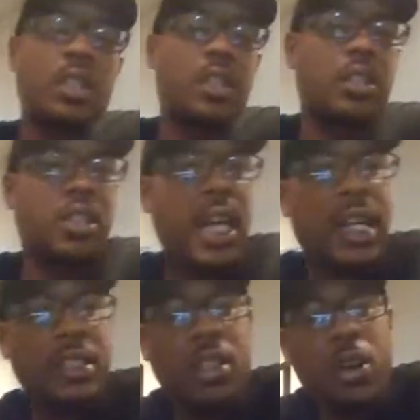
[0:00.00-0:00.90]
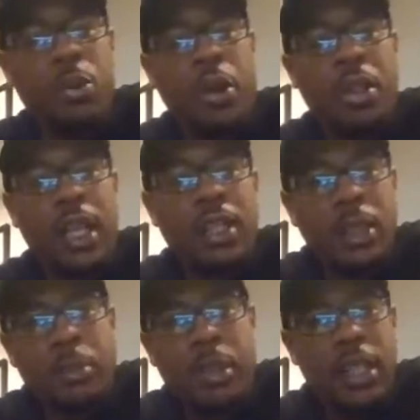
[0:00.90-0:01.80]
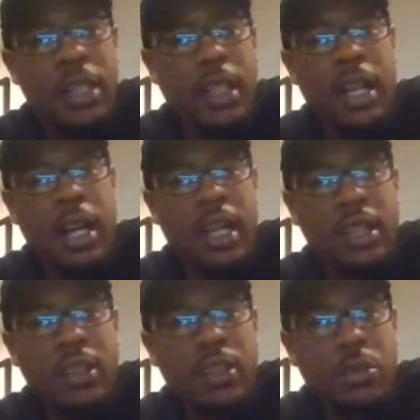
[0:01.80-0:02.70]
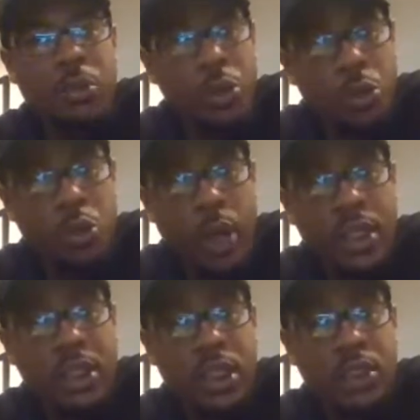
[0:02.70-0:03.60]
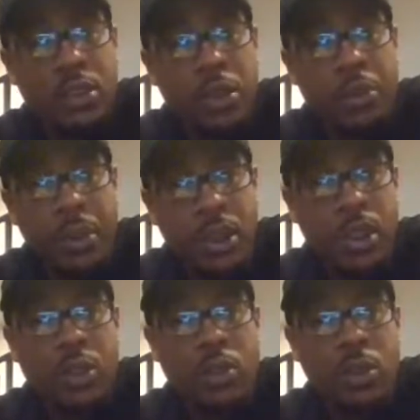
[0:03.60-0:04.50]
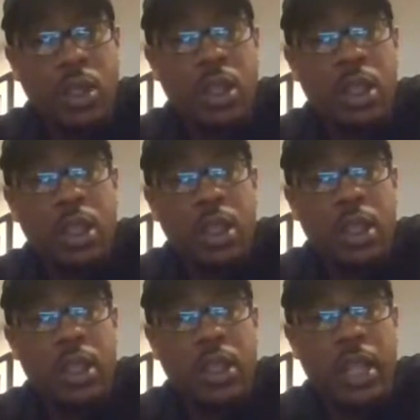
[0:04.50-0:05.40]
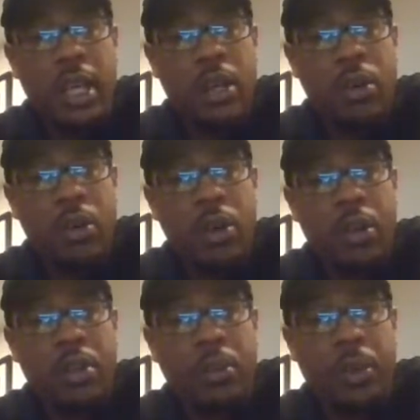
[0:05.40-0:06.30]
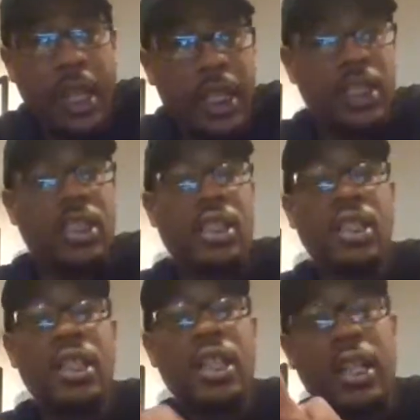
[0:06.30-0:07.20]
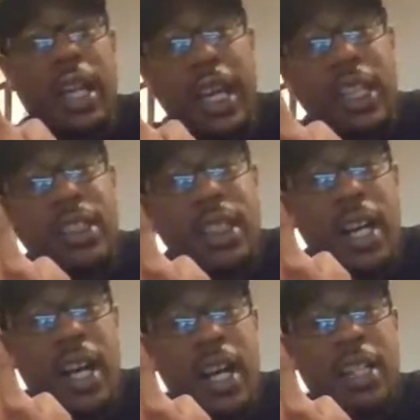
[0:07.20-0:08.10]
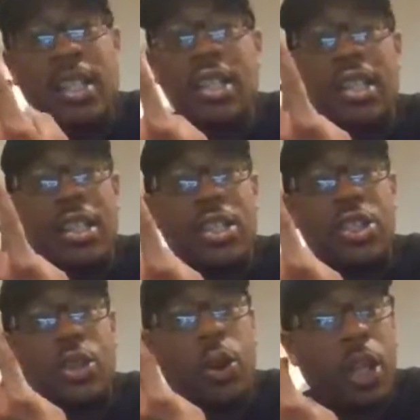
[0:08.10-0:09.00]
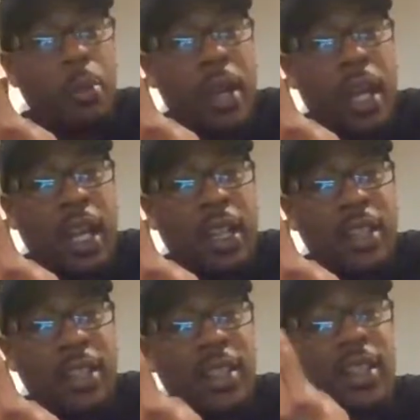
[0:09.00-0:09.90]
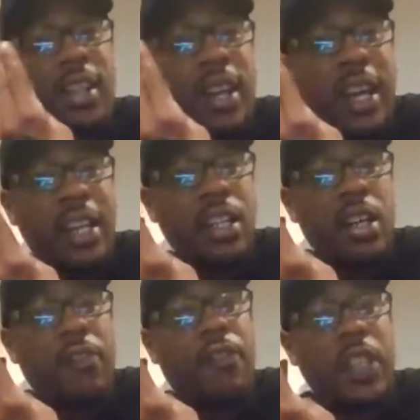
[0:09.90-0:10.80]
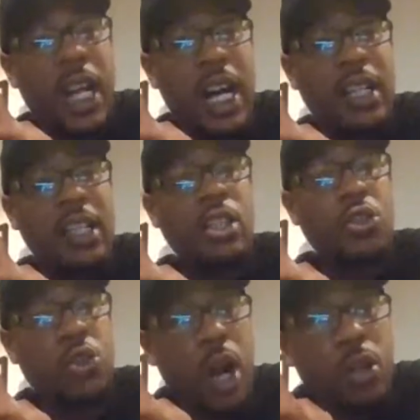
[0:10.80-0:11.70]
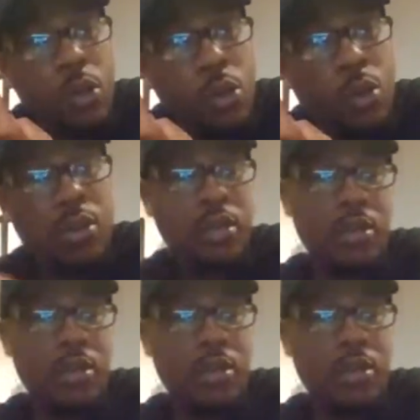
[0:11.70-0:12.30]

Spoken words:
Saxe Coburg Gaethje bloodline, when you trace and do your research on it, they are related to Genghis Khan, Charlemagne, and Vlad Dracul,